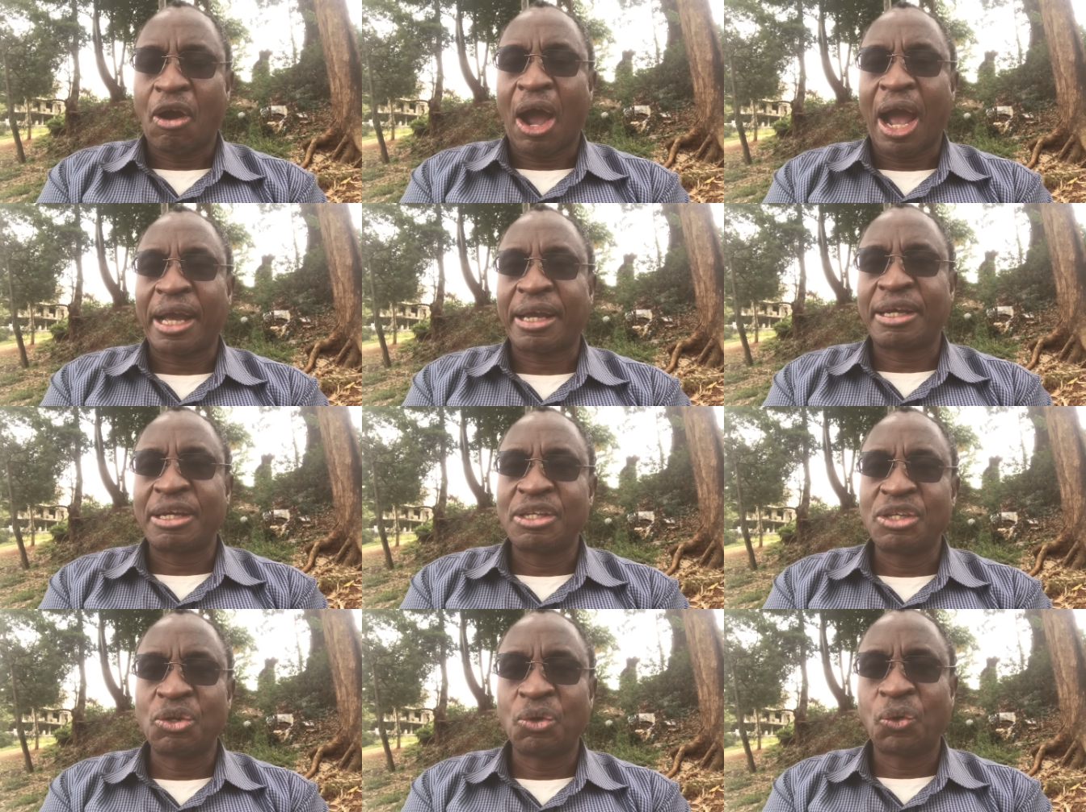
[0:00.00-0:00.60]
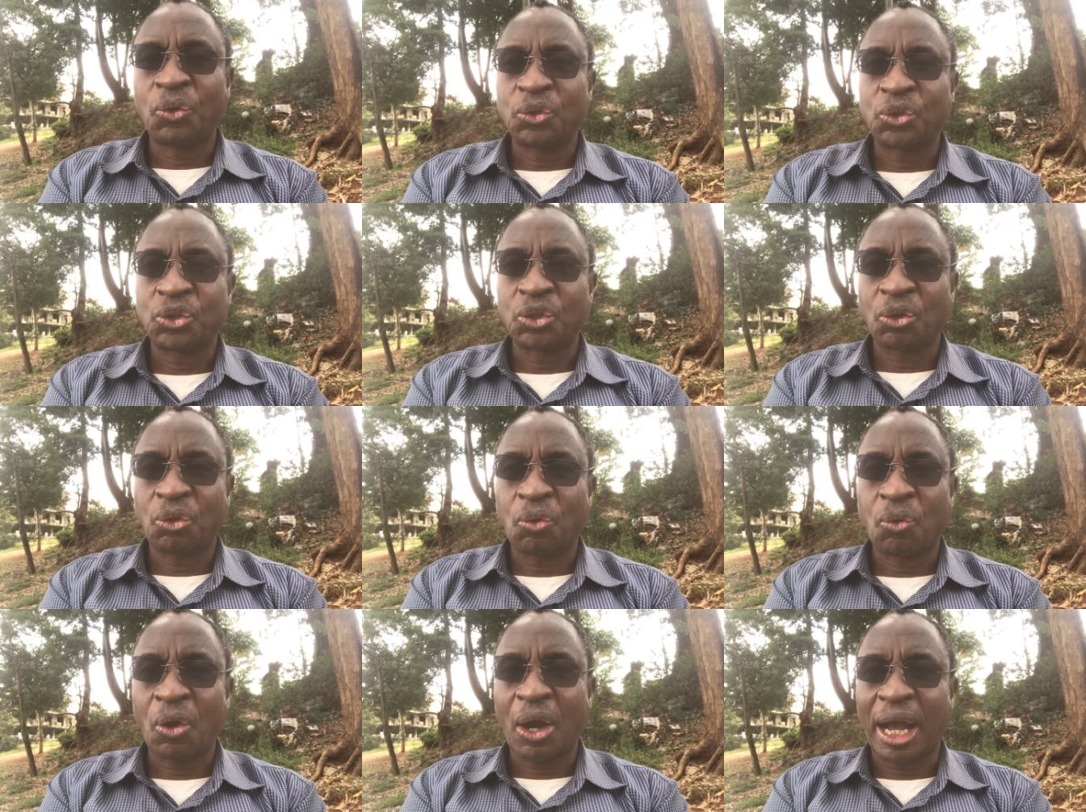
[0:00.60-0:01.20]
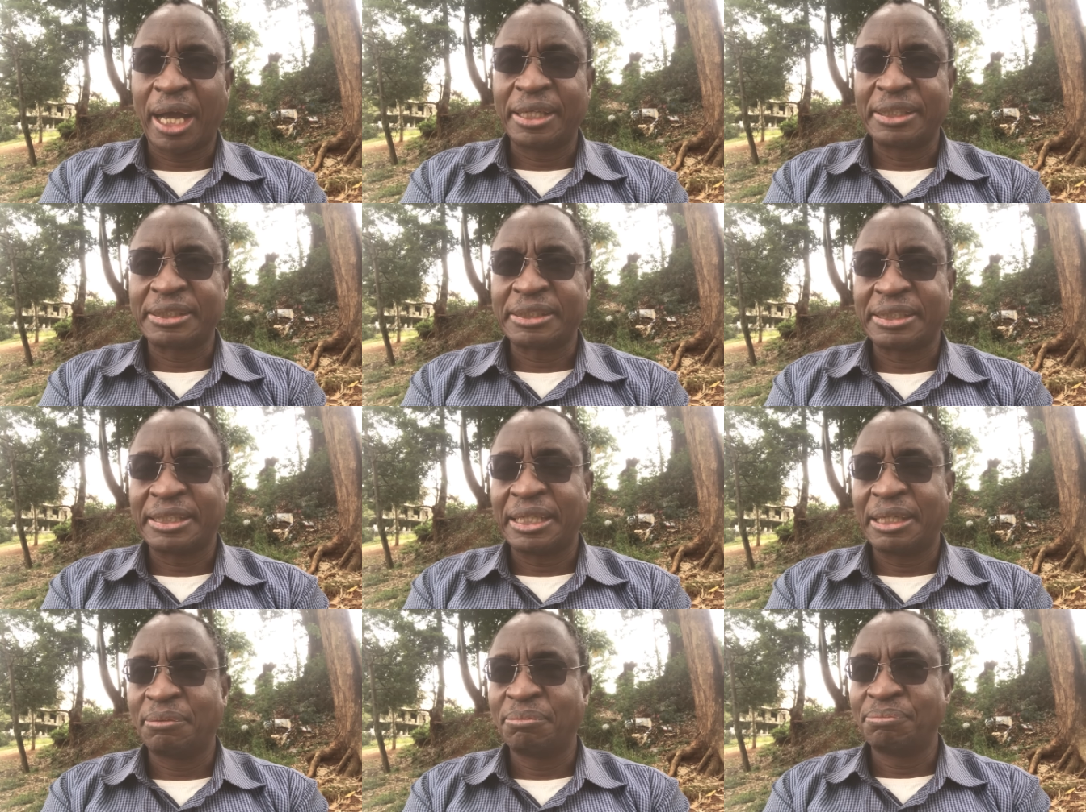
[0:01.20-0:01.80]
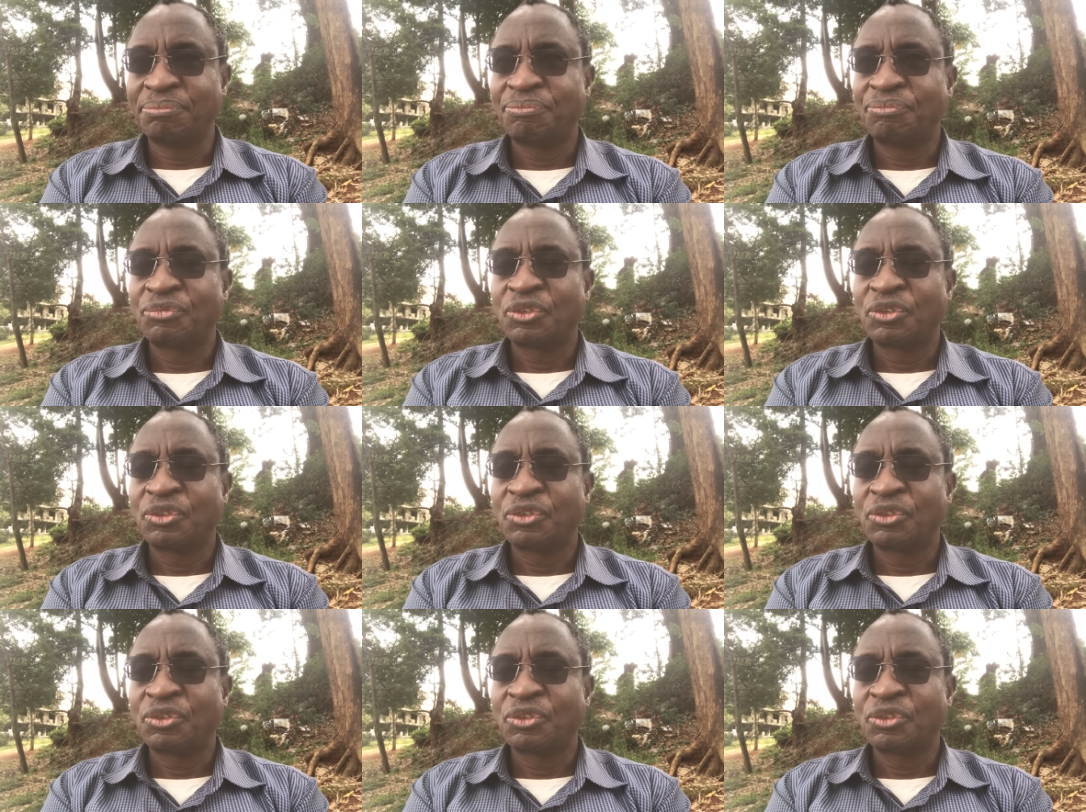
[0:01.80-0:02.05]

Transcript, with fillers: Akinyi who, who asked him